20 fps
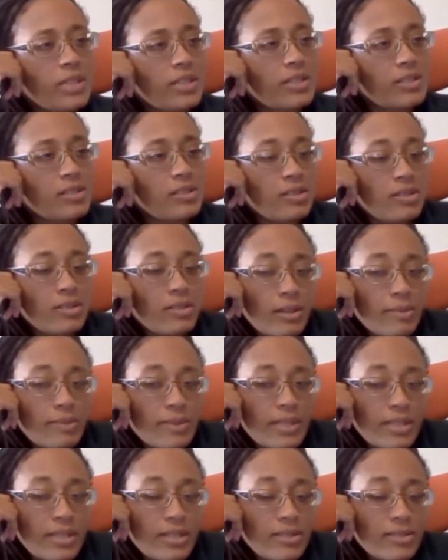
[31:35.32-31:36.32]
because, I
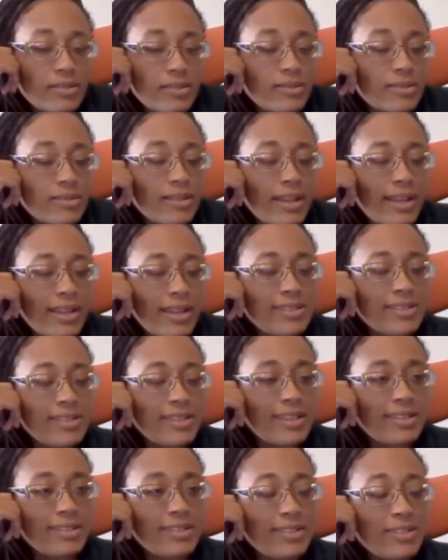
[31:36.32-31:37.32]
mean, as
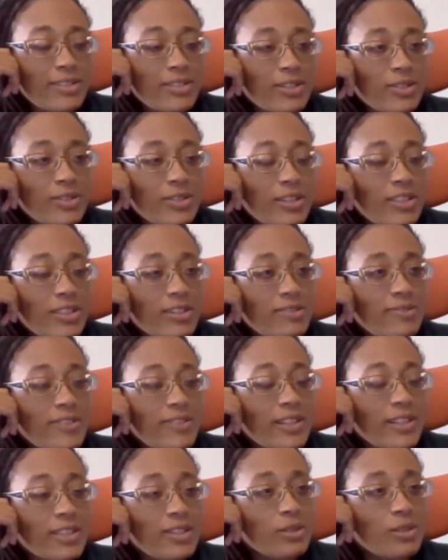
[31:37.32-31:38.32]
another
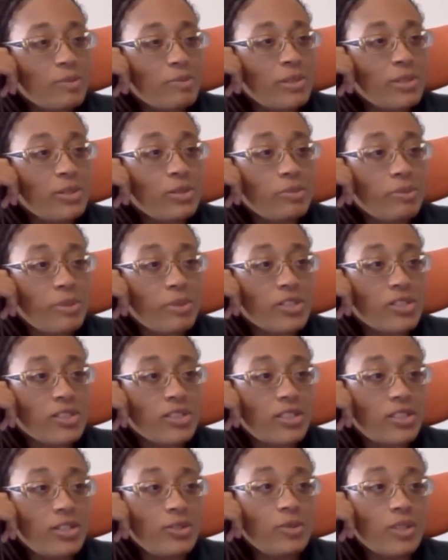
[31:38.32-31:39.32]
fellow computer
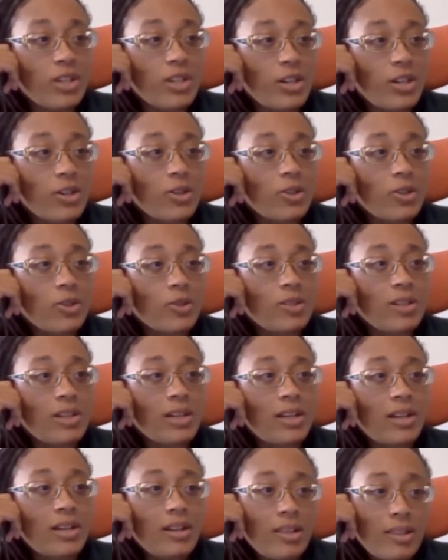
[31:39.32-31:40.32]
person,
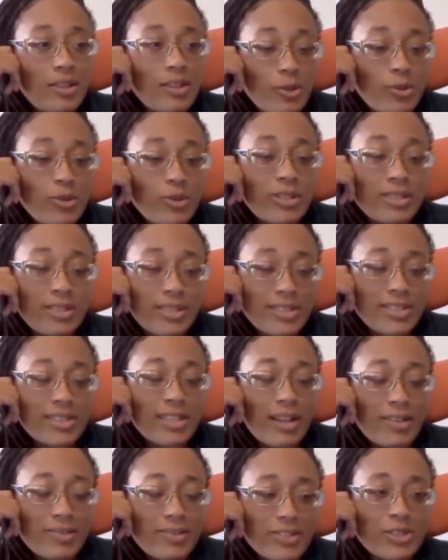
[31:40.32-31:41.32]
you can
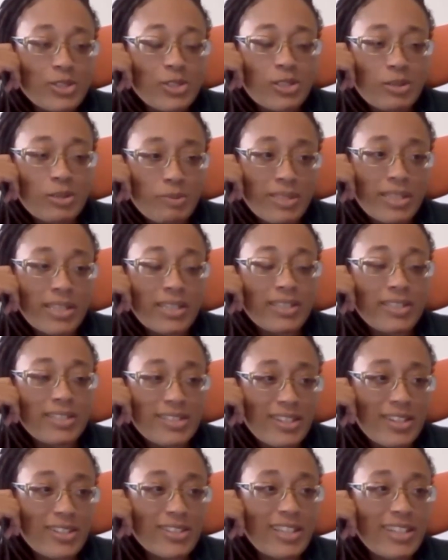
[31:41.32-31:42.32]
discover some
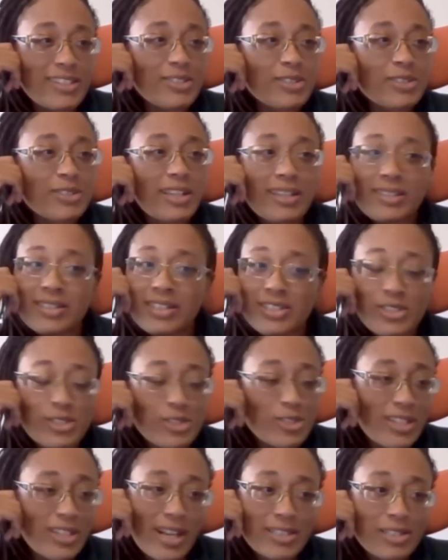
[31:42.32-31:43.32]
things on internet that
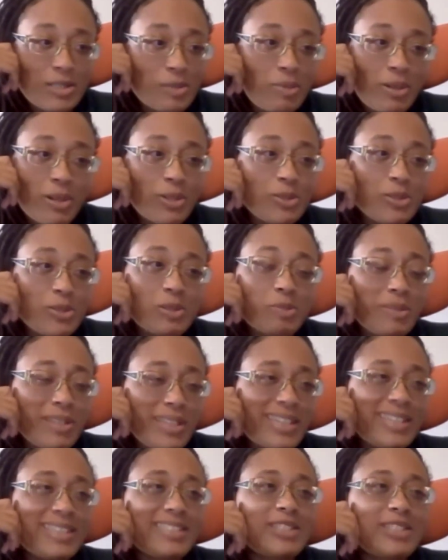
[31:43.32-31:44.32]
you're not supposed to
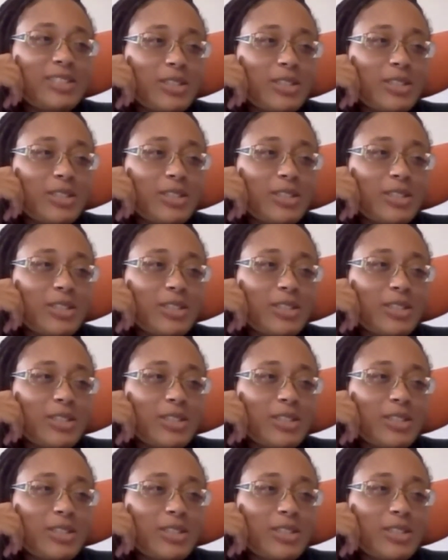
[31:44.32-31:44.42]
be